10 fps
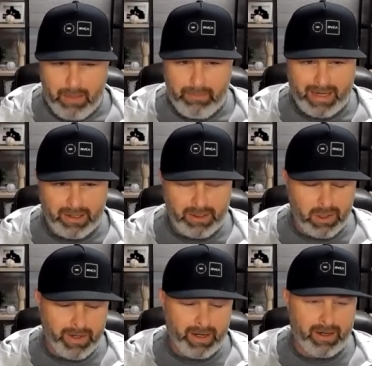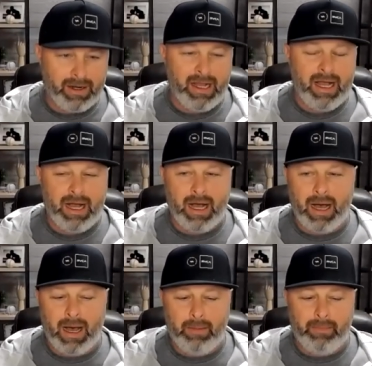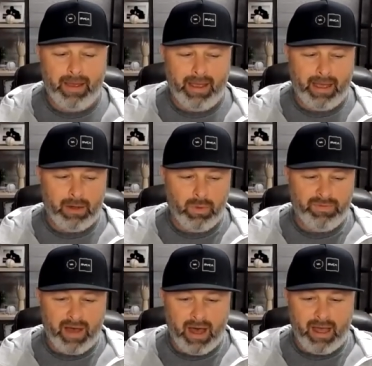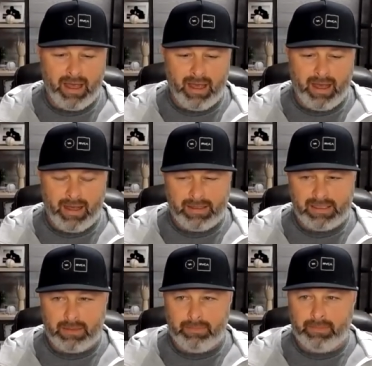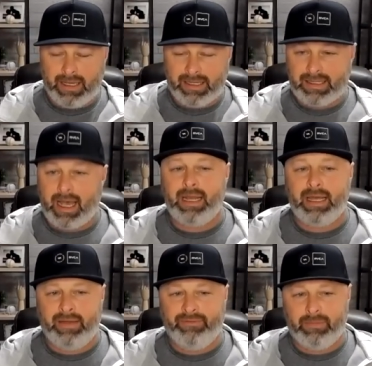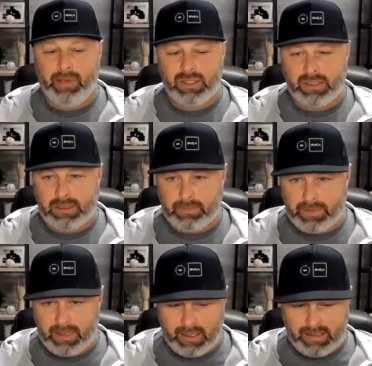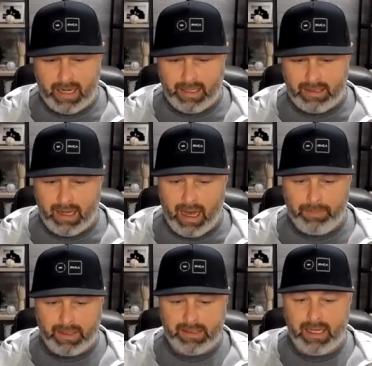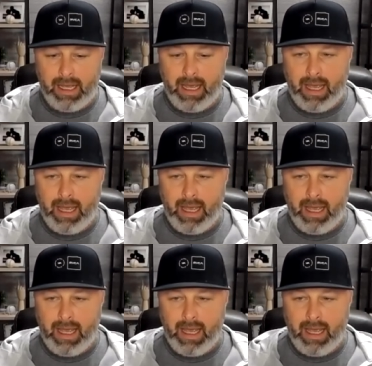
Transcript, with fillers: Matt Duro here, um, and we've got some exciting information, some exciting topics.